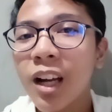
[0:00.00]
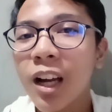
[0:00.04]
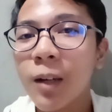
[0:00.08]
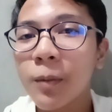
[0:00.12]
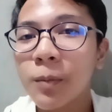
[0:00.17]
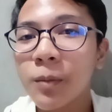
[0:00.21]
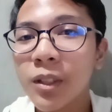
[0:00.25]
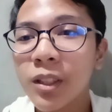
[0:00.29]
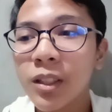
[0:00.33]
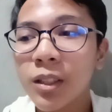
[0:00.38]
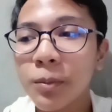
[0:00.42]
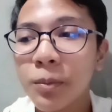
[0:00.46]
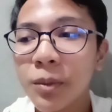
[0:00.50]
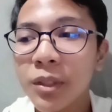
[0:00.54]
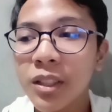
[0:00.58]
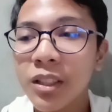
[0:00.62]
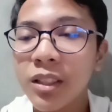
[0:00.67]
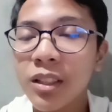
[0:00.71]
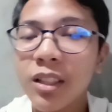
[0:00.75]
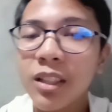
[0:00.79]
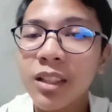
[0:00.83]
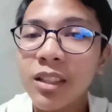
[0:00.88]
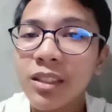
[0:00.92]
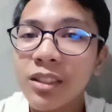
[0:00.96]
gonna
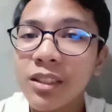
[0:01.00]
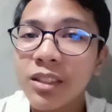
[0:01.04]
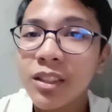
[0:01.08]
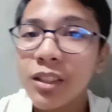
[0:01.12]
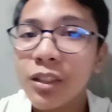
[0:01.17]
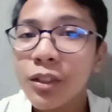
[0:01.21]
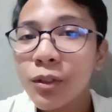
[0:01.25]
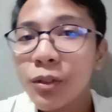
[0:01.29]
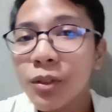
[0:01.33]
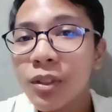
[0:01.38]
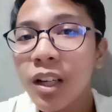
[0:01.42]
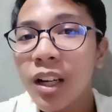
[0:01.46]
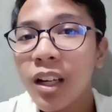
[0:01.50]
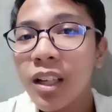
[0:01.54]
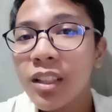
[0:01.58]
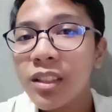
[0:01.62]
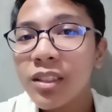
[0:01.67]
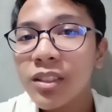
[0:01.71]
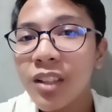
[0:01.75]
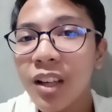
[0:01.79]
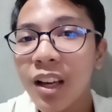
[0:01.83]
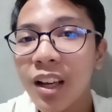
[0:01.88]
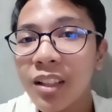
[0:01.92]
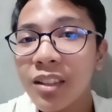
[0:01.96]
be seeing you guys
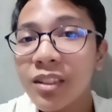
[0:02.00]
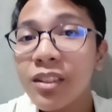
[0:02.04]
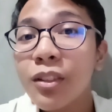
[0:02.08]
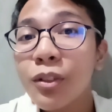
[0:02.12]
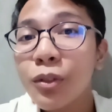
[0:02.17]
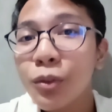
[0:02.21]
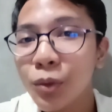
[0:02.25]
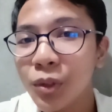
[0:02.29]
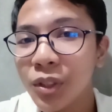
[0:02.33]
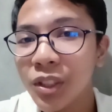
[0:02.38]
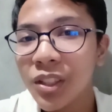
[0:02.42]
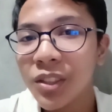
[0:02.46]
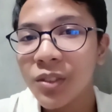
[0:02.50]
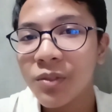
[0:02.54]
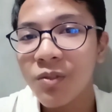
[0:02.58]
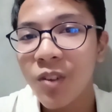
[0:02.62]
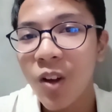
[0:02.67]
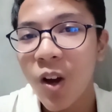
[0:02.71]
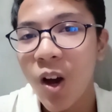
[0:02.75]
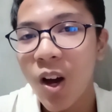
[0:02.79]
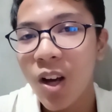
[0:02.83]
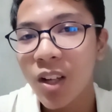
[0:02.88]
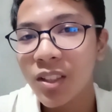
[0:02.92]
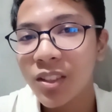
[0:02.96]
at the new year
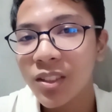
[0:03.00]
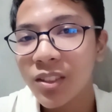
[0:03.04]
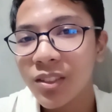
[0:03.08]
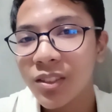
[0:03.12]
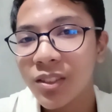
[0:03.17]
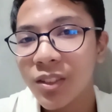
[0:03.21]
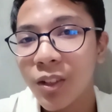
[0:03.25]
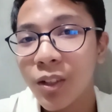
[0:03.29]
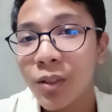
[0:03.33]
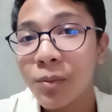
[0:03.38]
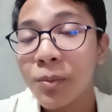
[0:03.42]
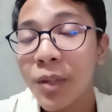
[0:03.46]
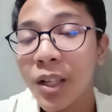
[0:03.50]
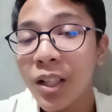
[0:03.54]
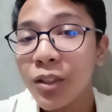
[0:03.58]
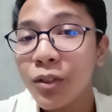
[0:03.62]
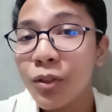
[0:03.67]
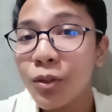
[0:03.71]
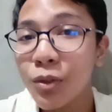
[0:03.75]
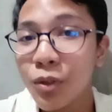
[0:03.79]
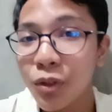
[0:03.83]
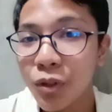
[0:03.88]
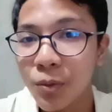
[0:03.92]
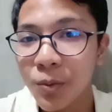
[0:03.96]
vlog on my
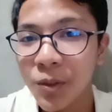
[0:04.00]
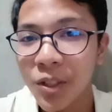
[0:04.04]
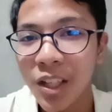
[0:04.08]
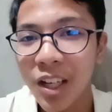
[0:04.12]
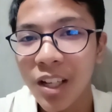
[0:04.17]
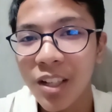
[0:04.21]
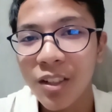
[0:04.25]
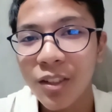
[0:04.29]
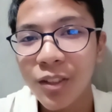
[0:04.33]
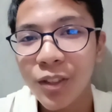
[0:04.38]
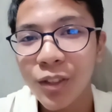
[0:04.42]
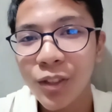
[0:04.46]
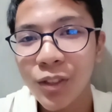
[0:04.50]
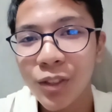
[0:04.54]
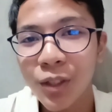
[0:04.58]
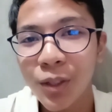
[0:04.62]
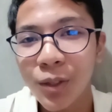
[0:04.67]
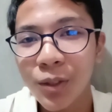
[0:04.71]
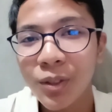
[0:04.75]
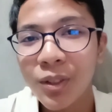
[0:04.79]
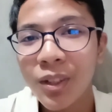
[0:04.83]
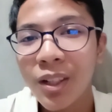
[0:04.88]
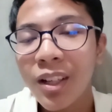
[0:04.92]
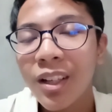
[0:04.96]
youtube channel
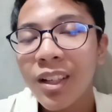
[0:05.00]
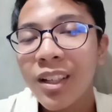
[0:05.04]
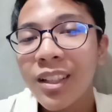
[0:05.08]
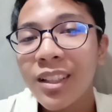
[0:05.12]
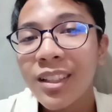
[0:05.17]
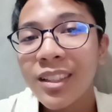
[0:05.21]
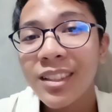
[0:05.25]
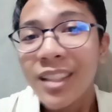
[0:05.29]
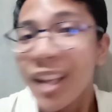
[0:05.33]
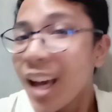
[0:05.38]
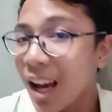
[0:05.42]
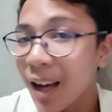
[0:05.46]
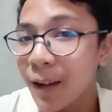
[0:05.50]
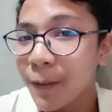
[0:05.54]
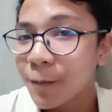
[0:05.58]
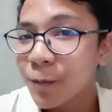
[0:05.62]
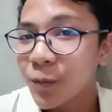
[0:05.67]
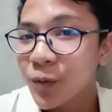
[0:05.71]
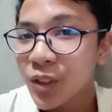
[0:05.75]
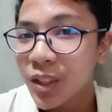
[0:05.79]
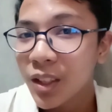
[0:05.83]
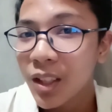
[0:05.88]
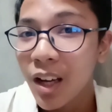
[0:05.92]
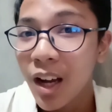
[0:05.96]
so yeah,
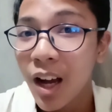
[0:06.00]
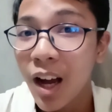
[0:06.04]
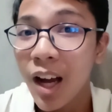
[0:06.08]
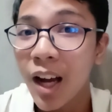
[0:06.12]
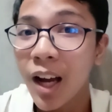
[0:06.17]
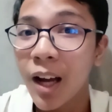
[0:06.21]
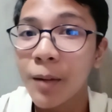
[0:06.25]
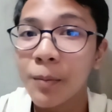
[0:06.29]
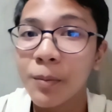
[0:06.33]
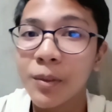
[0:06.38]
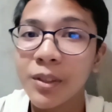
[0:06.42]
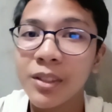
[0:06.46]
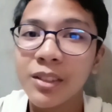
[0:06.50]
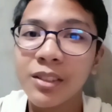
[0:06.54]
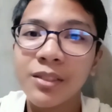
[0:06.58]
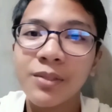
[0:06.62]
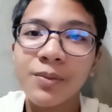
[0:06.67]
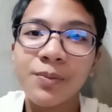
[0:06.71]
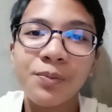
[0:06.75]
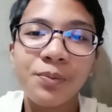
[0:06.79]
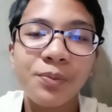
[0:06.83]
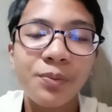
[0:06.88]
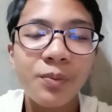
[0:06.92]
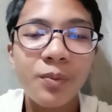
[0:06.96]
I'm
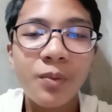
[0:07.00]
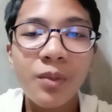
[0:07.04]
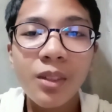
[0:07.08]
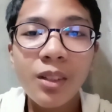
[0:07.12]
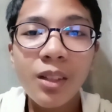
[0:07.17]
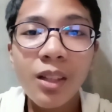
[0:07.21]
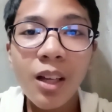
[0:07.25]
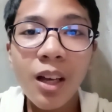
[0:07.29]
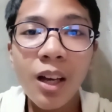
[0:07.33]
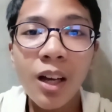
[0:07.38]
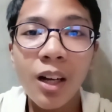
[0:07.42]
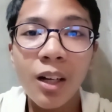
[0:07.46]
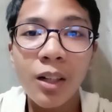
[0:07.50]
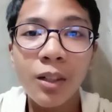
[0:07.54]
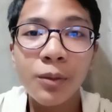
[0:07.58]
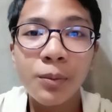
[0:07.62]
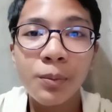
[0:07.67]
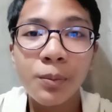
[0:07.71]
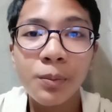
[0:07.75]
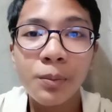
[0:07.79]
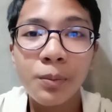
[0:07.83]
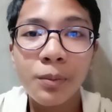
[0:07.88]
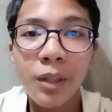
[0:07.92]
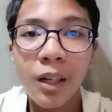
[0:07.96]

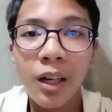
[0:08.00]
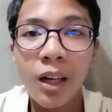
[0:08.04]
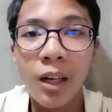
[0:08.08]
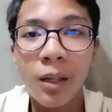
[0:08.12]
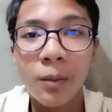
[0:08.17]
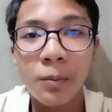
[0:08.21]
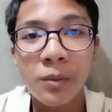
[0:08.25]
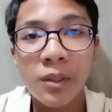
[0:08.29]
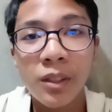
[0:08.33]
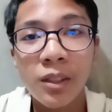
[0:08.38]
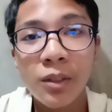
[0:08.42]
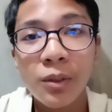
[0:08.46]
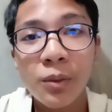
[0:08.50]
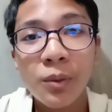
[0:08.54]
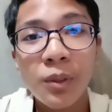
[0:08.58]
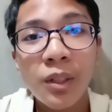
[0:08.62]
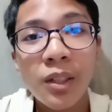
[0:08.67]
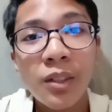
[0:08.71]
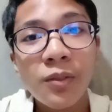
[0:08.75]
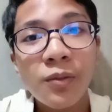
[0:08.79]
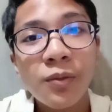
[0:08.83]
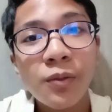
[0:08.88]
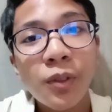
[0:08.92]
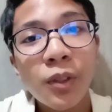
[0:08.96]
um, I'm gonna
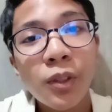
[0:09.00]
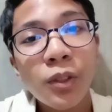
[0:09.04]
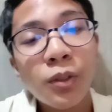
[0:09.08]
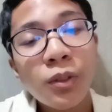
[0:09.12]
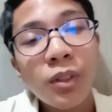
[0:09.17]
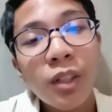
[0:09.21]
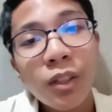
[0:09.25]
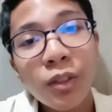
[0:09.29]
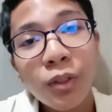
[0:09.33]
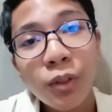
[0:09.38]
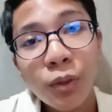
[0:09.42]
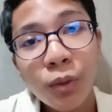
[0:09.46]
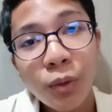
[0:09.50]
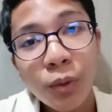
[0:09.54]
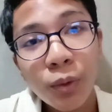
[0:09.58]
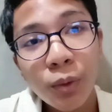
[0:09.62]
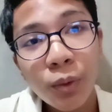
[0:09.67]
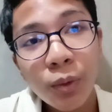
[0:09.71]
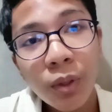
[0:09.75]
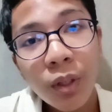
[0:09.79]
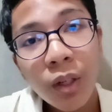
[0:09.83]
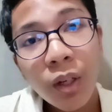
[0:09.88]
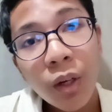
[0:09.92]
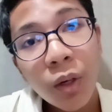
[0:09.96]
wait for you guys to
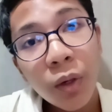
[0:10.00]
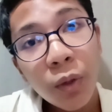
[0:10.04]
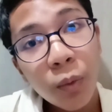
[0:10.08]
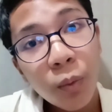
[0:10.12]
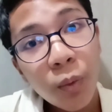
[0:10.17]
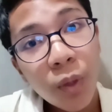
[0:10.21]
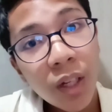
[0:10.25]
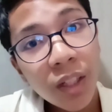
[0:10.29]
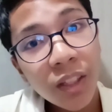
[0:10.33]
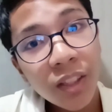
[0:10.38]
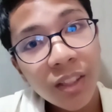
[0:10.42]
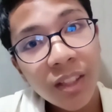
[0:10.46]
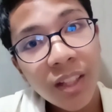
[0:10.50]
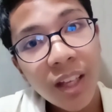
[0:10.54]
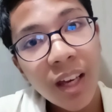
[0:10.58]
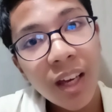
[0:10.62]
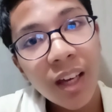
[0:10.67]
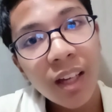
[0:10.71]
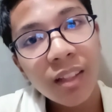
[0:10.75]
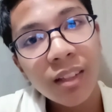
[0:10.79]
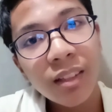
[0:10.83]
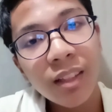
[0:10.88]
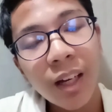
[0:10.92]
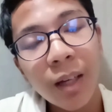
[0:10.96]
watch
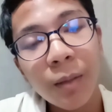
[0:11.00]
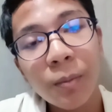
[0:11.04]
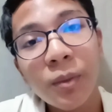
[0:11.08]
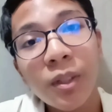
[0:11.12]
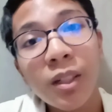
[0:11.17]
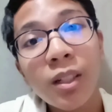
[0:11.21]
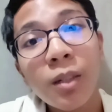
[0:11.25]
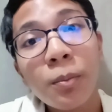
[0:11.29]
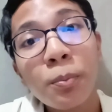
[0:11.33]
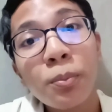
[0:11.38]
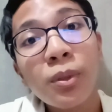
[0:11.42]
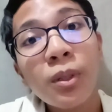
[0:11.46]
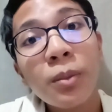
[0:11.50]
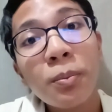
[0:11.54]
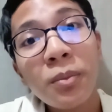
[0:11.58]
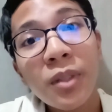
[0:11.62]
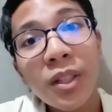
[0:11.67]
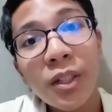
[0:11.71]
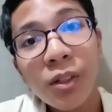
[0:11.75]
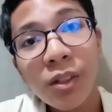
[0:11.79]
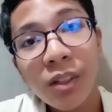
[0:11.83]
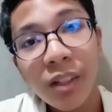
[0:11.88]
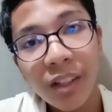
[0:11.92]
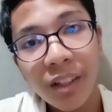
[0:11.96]
that. I'm gonna
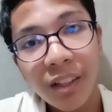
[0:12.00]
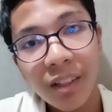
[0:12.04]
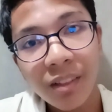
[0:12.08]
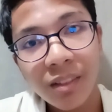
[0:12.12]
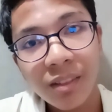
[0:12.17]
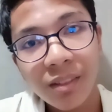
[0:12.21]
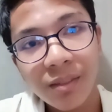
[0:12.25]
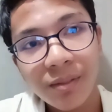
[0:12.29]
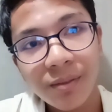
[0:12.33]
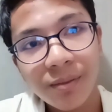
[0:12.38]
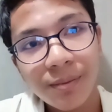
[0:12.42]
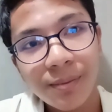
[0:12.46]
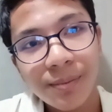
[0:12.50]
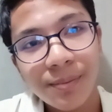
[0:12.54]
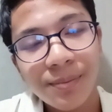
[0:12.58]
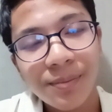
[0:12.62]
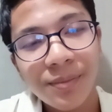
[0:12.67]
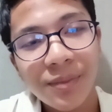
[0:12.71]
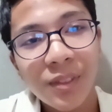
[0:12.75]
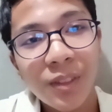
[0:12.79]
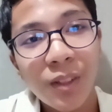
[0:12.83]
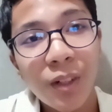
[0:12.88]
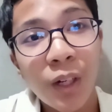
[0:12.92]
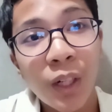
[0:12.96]
premiere it
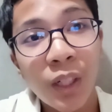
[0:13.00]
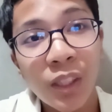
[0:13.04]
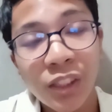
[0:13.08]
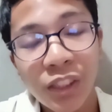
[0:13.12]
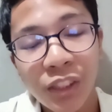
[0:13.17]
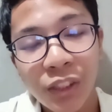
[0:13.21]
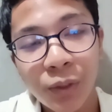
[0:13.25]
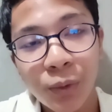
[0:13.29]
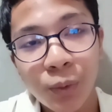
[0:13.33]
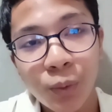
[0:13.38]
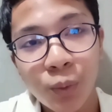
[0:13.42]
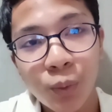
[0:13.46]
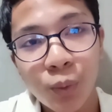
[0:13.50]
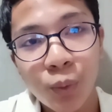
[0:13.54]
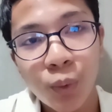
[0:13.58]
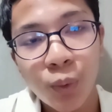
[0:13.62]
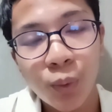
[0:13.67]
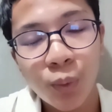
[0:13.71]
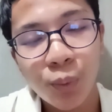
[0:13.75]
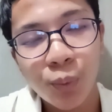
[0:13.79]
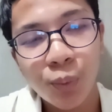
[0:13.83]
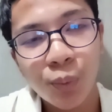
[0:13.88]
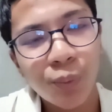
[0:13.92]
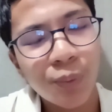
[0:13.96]
on Jan.
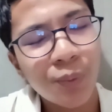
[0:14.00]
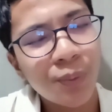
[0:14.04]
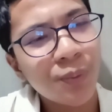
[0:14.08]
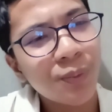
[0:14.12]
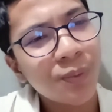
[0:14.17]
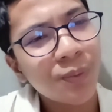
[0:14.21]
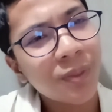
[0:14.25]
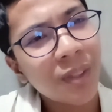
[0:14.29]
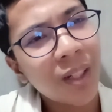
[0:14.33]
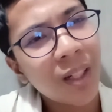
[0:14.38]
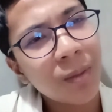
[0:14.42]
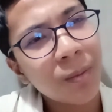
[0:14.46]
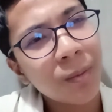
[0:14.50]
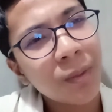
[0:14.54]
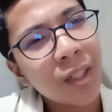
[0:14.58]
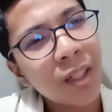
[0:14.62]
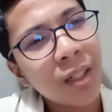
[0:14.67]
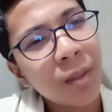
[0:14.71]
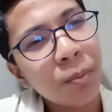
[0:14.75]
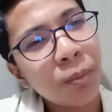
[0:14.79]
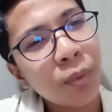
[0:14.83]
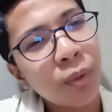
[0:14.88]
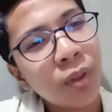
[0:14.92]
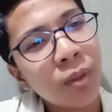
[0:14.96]
I'm gonna
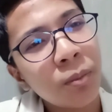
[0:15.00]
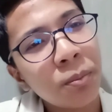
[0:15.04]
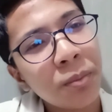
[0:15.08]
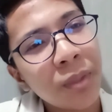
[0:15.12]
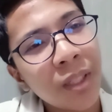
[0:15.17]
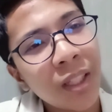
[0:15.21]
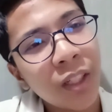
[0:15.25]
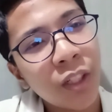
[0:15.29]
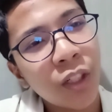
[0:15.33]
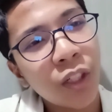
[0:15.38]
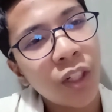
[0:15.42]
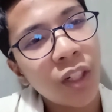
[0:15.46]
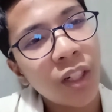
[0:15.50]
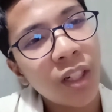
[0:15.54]
premiere